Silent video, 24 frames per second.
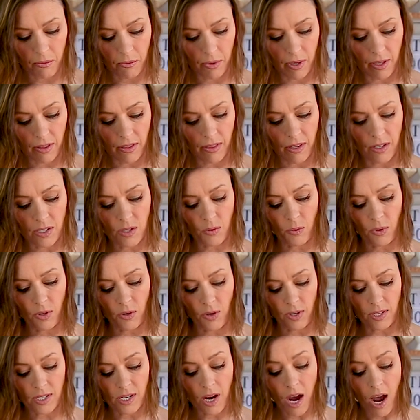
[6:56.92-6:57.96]
put this one
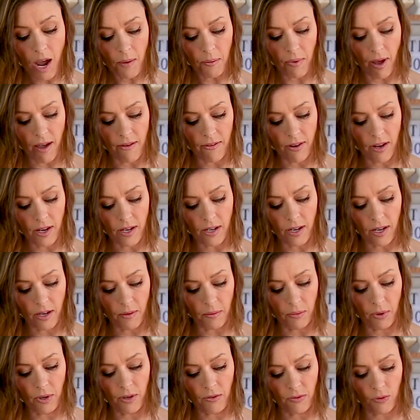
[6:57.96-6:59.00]
on top of it,
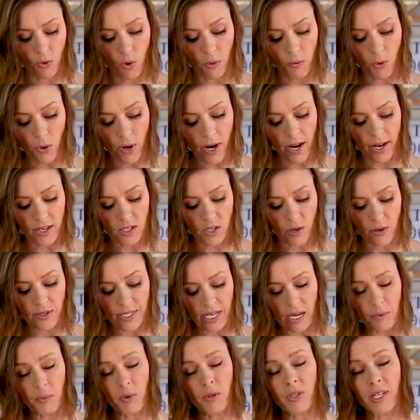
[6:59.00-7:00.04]
and put four more eggs. So I was
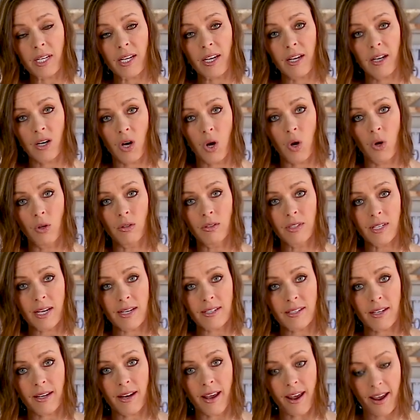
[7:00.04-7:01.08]
able to get a whole
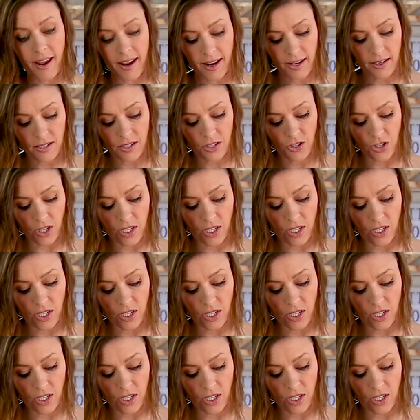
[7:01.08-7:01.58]
dozen eggs